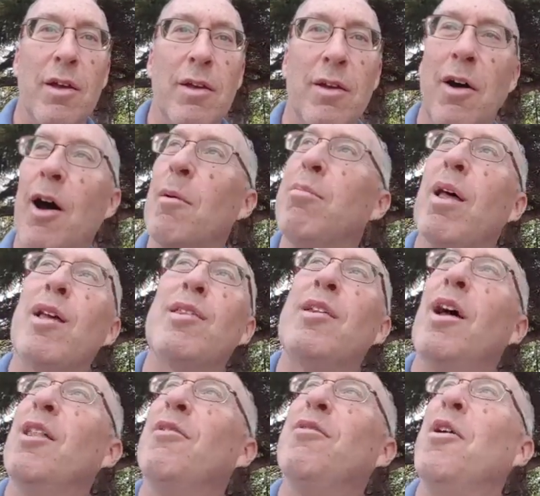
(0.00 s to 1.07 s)
God bless
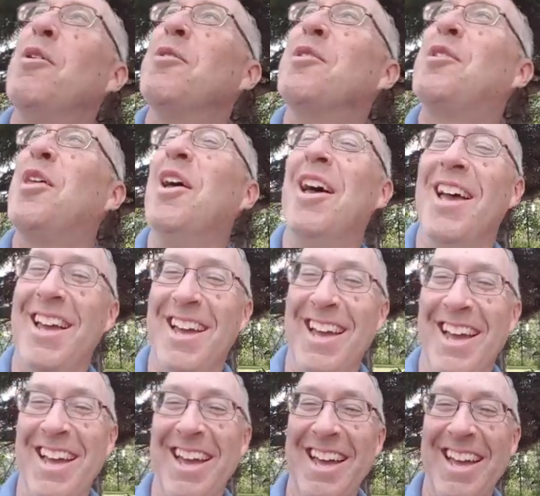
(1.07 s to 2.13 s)
telephones.
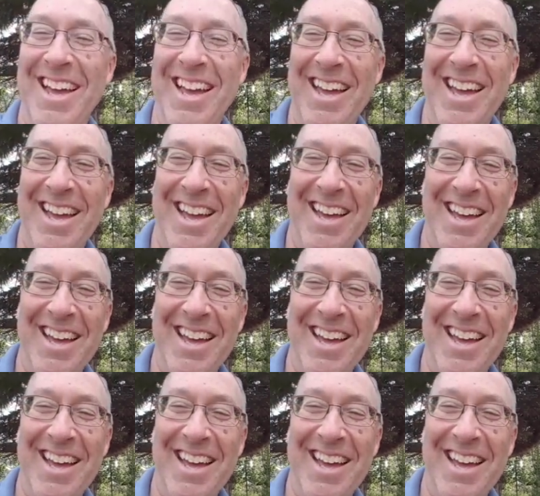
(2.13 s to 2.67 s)
To